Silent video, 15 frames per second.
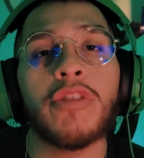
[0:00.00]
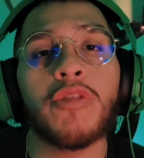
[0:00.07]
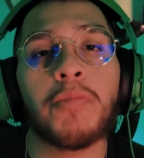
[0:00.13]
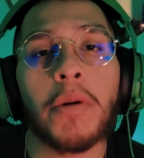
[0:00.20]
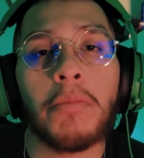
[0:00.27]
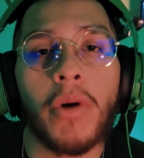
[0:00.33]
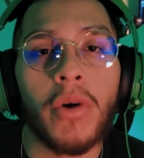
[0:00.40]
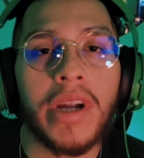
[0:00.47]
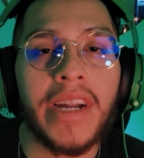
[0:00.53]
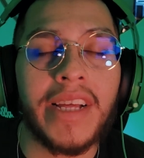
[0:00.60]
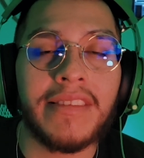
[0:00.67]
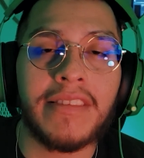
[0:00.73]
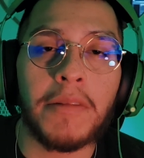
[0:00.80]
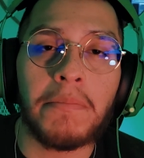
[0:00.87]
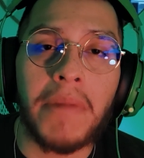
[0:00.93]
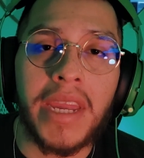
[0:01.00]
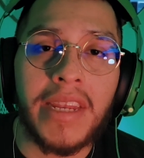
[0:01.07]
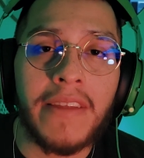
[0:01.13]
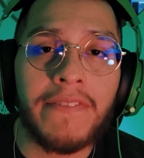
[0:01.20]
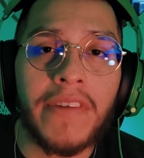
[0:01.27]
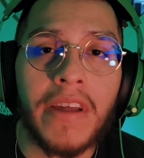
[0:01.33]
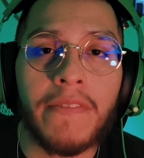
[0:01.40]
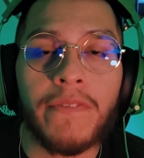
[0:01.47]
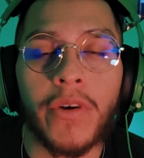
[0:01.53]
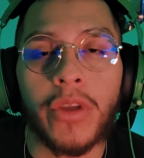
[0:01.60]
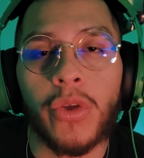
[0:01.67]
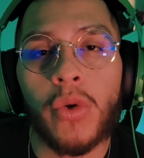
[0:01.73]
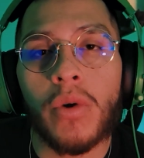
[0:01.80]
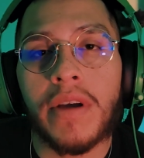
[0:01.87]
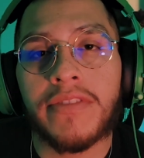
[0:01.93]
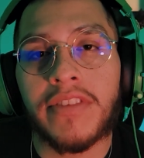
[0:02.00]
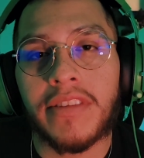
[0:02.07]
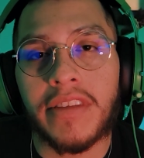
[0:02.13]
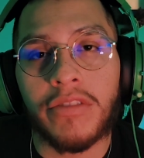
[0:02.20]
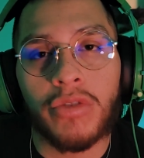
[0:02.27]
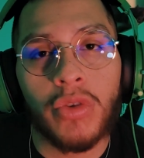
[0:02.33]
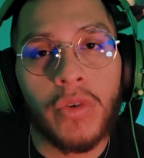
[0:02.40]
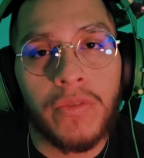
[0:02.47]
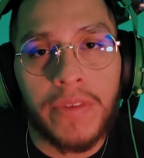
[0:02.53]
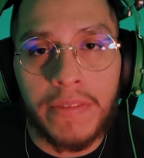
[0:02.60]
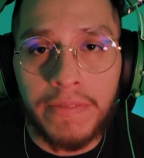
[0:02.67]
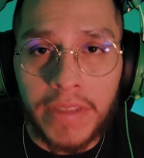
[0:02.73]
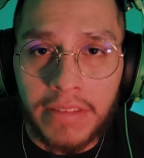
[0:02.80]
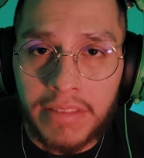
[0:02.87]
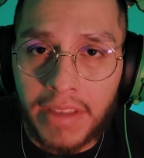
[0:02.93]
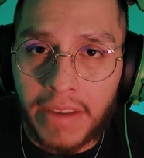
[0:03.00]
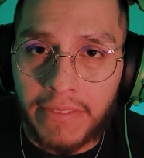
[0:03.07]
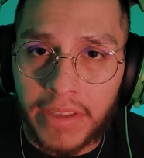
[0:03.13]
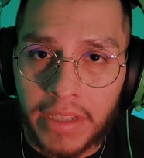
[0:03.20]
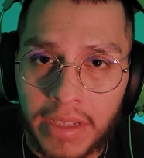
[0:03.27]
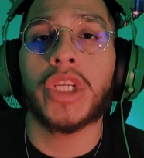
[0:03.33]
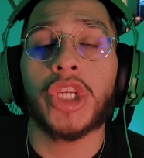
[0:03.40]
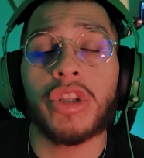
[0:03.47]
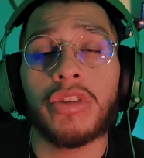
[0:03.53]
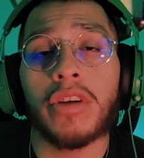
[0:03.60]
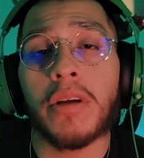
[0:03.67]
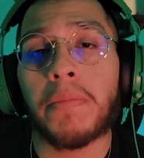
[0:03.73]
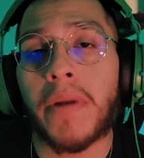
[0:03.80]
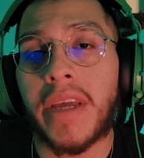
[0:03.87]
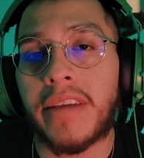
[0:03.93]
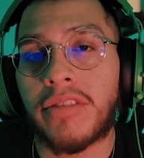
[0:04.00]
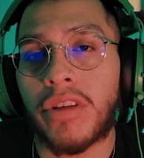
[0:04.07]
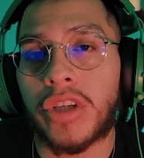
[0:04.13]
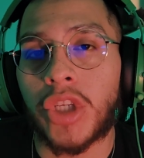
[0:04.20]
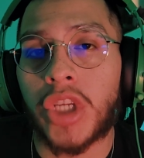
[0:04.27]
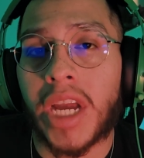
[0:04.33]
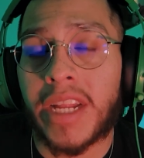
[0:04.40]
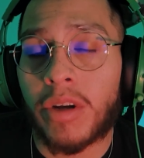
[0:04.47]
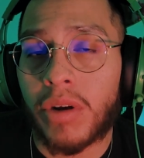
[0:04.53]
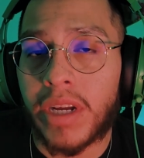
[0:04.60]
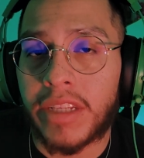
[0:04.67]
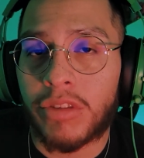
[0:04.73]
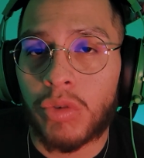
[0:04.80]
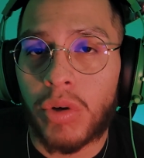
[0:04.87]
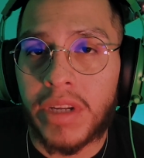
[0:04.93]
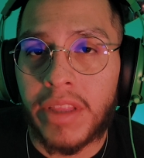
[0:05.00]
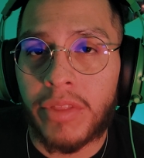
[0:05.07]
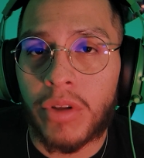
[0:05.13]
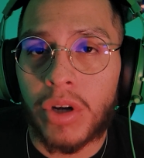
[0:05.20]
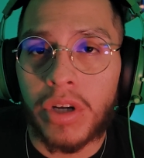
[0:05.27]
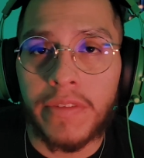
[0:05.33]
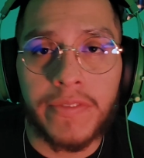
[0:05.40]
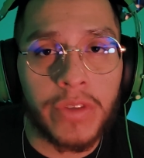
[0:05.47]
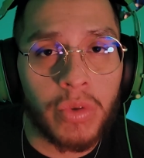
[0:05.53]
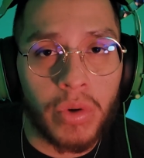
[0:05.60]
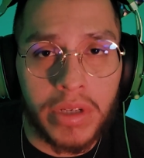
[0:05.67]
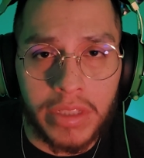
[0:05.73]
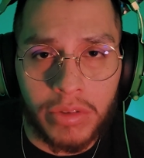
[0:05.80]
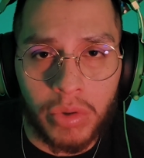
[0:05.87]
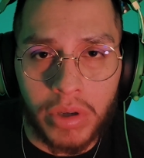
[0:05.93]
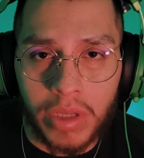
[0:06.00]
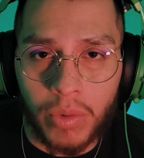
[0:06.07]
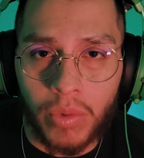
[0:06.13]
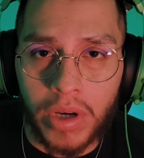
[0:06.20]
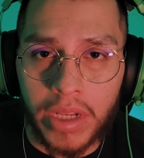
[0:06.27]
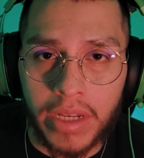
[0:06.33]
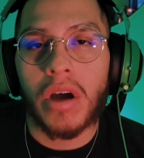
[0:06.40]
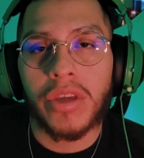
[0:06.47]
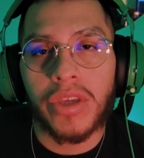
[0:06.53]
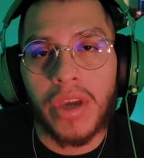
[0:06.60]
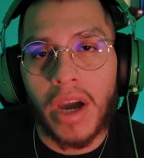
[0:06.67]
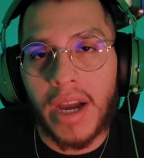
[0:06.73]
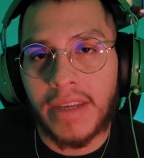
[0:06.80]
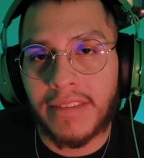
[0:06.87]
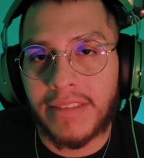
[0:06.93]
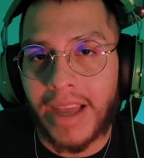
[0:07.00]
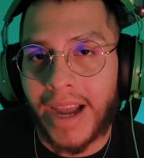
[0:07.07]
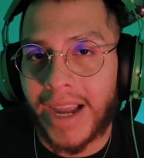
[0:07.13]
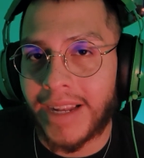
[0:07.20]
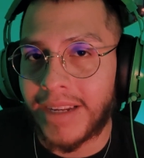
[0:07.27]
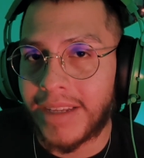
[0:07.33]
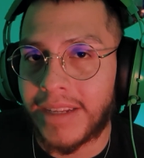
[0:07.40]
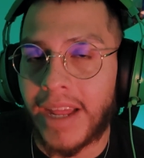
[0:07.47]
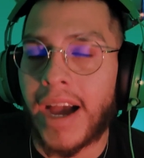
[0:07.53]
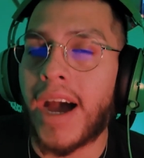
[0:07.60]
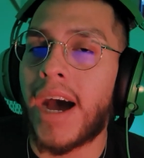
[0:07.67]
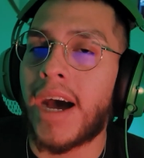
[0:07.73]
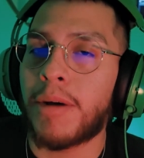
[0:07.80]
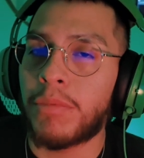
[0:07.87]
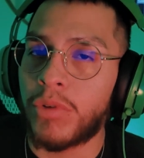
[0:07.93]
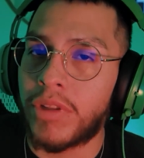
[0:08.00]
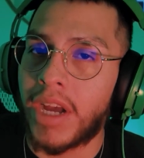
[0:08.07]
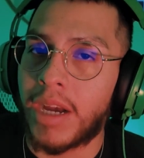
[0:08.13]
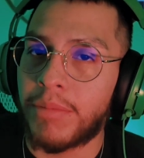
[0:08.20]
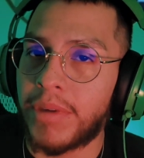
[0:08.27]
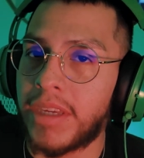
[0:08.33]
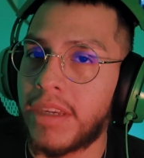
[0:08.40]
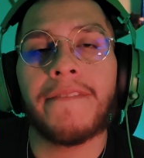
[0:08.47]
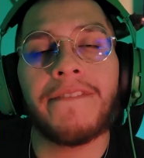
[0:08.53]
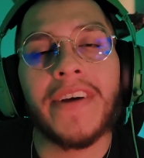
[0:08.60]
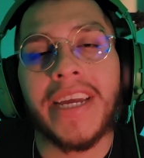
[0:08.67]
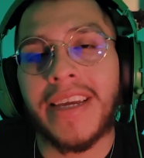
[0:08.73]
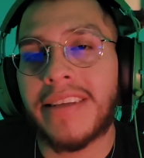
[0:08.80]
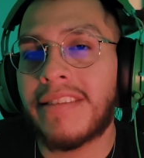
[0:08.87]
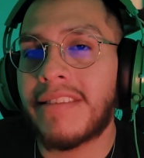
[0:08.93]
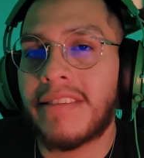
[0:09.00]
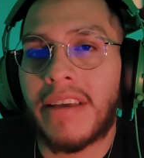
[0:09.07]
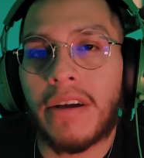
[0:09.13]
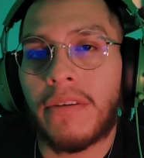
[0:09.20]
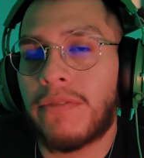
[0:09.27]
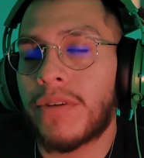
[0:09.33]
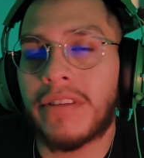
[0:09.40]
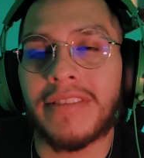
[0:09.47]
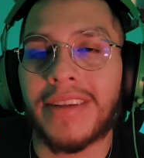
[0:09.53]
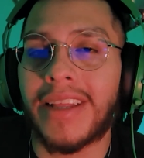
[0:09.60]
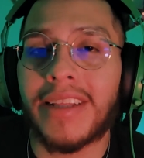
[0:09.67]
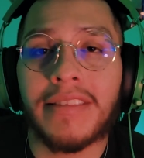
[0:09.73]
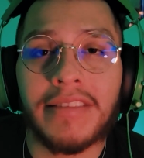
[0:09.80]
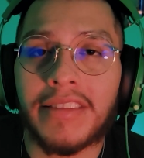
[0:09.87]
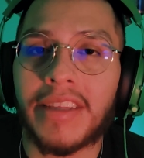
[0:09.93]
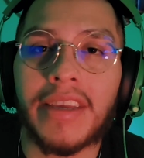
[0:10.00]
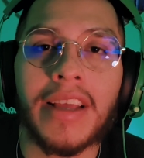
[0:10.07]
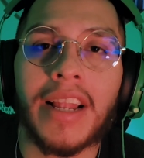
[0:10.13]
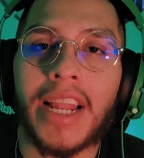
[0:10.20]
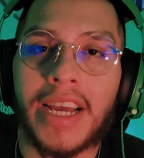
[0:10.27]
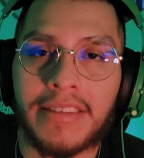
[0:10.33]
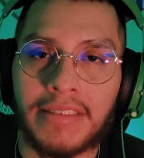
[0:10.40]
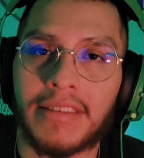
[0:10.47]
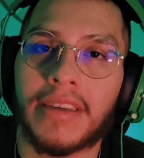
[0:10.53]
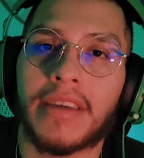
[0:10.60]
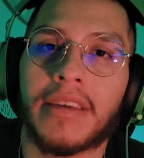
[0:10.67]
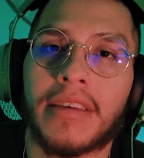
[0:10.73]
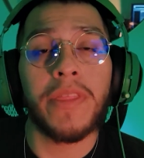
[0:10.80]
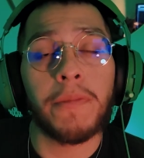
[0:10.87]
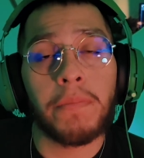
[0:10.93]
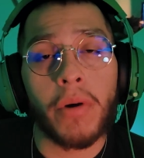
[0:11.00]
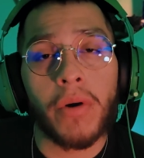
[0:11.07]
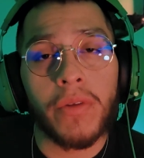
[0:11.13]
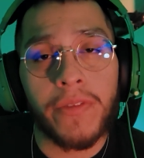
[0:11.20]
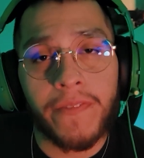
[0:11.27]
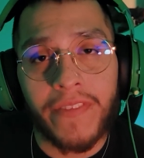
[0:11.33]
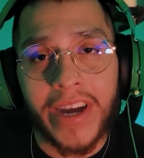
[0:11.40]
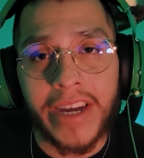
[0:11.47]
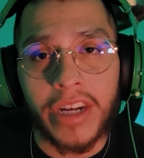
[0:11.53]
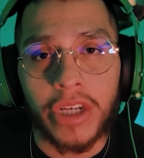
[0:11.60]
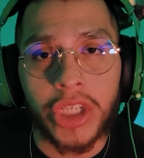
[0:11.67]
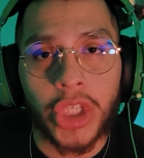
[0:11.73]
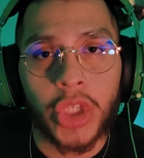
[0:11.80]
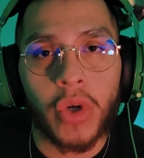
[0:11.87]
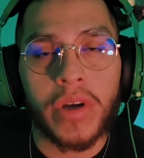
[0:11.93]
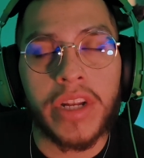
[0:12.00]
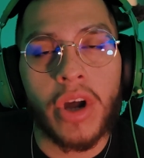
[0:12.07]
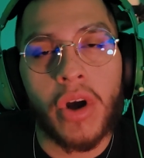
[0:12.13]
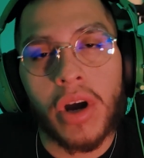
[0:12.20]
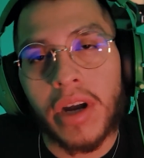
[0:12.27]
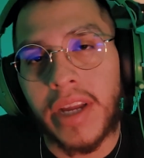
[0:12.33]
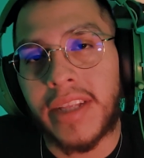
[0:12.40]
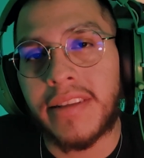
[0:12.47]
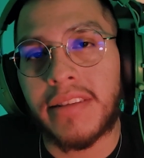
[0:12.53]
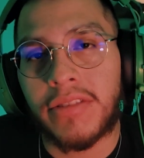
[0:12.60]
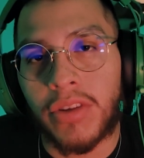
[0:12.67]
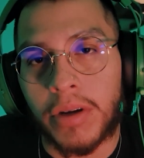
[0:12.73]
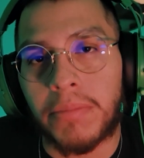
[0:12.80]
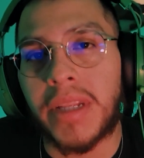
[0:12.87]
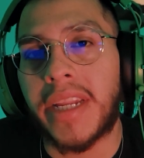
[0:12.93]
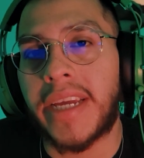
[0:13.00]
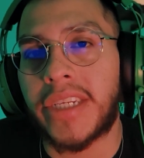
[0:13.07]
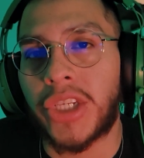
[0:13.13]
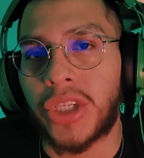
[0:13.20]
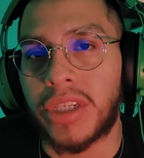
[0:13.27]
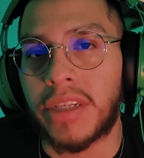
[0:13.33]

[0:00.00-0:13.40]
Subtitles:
was promoted as the main event for UFC 257, which took place on January 23rd of 2021 on Yas Island, Abu Dhabi. The fight itself was an instant classic, with both fighters showing heart and determination.